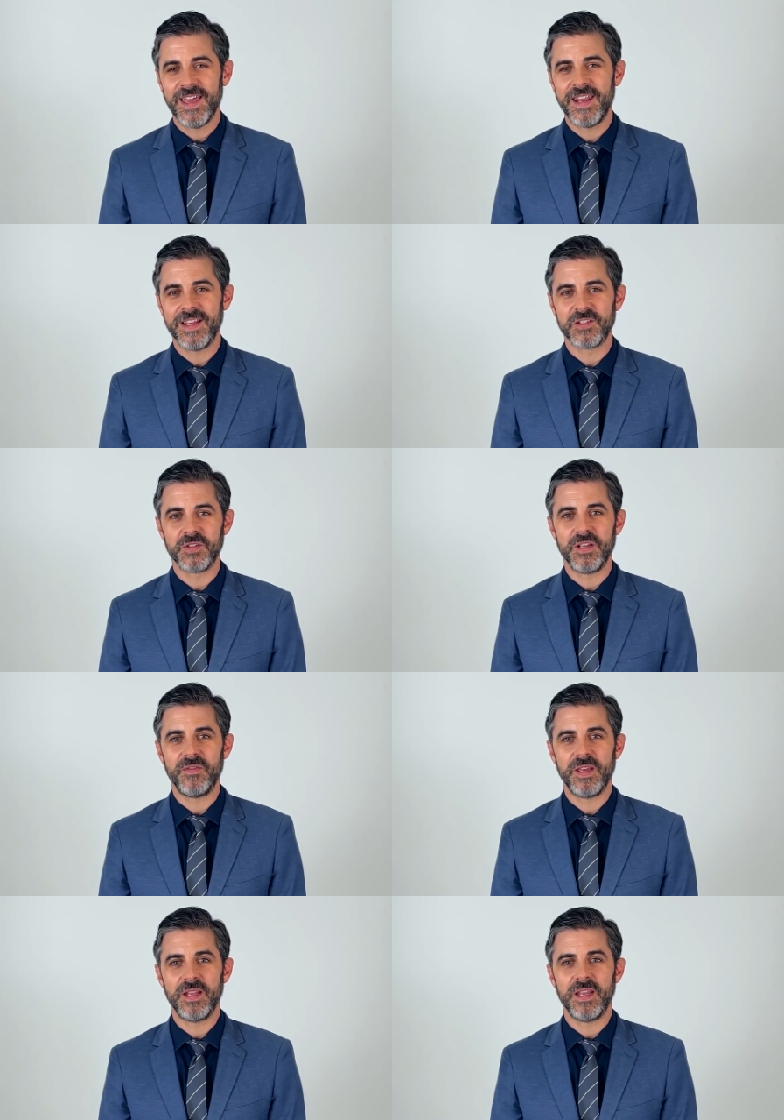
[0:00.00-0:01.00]
Getting a
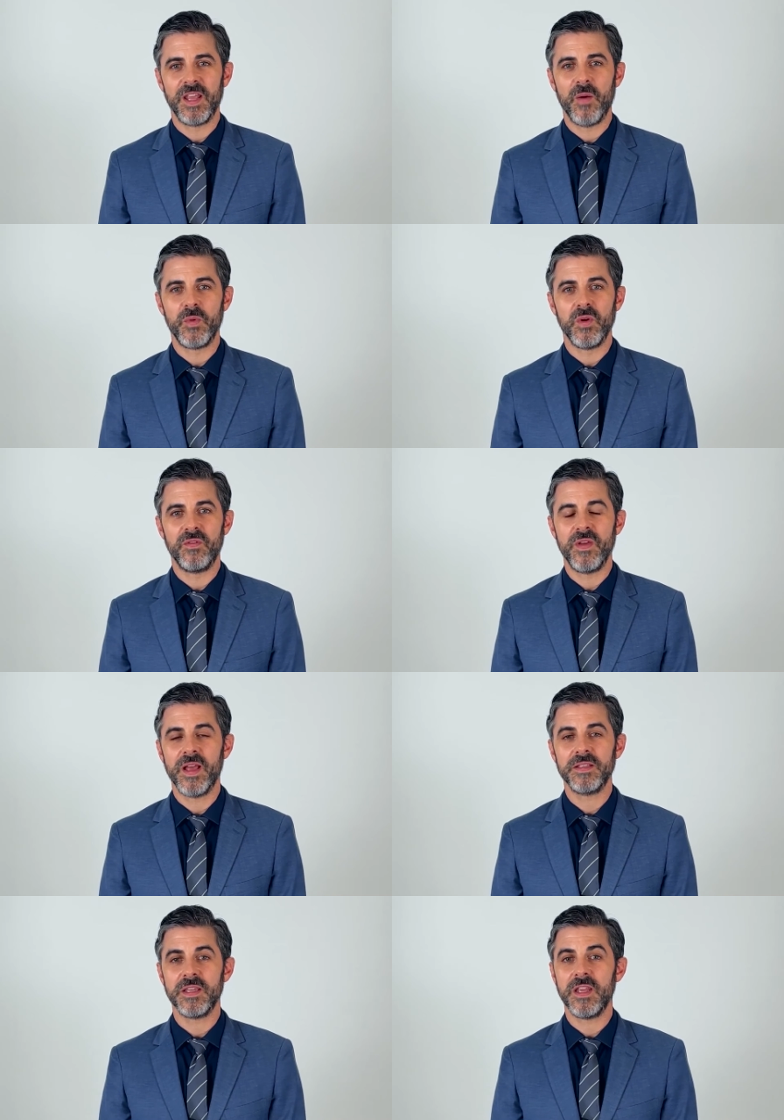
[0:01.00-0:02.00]
certificate can help you
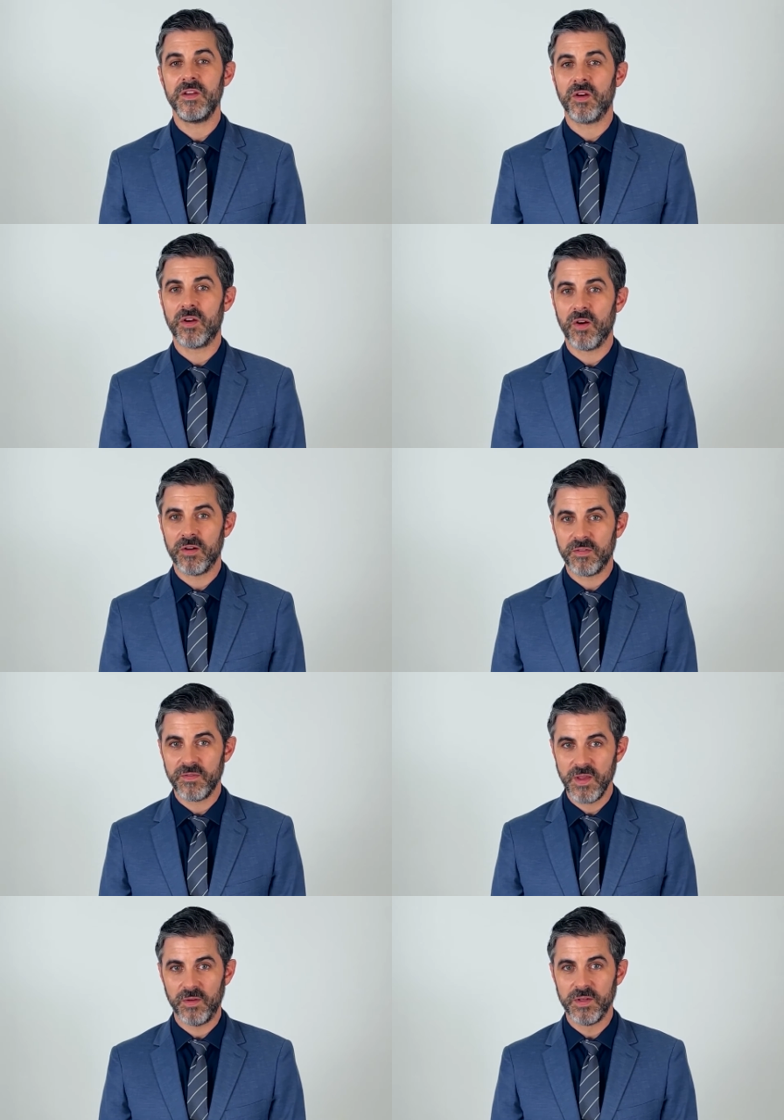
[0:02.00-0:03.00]
advance in your current
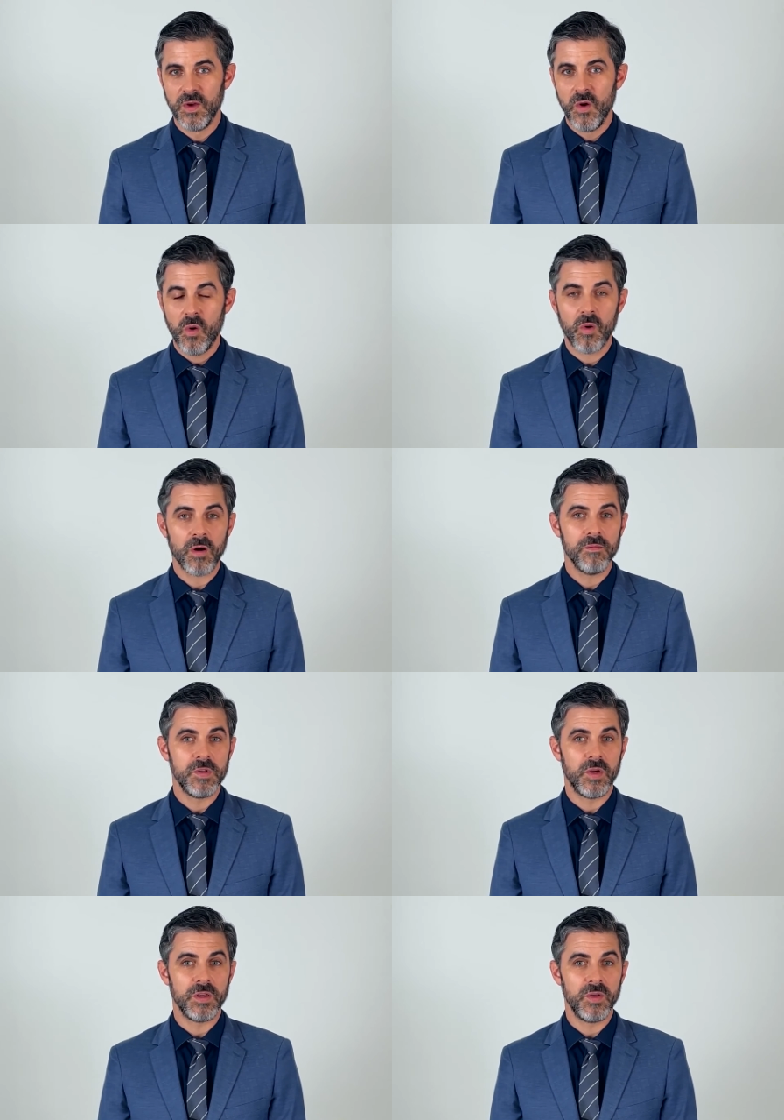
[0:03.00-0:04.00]
field, or
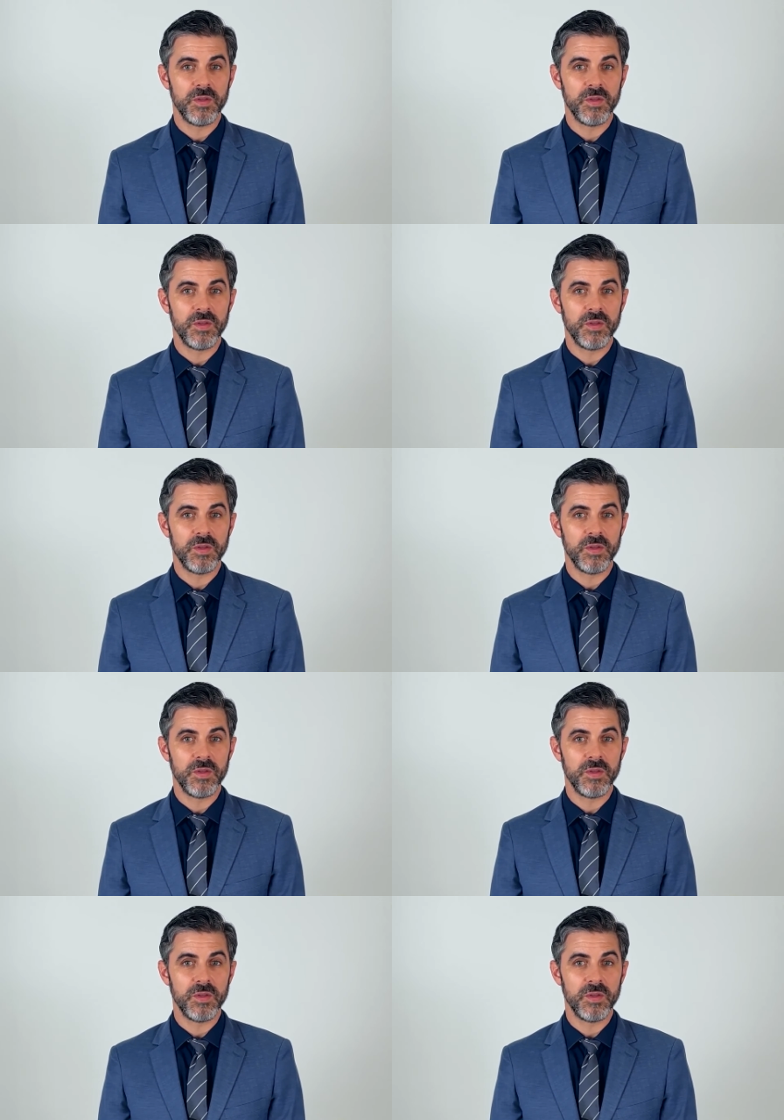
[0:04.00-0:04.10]
you can